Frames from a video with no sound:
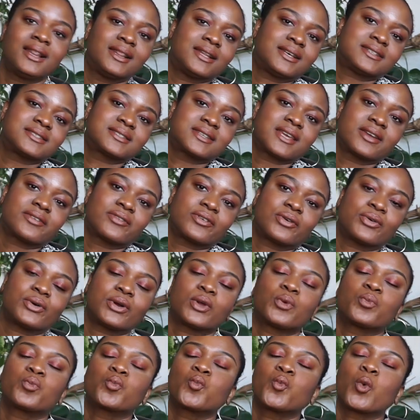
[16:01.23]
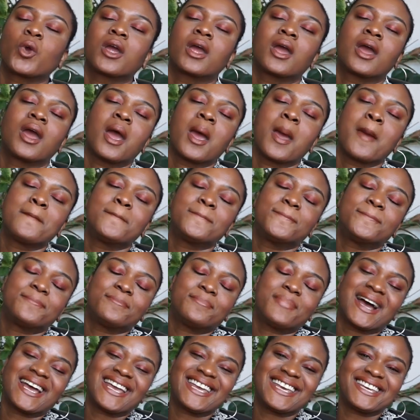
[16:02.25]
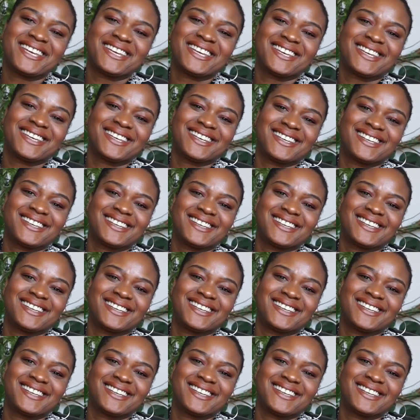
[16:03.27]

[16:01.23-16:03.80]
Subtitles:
Let's get growing. Bye!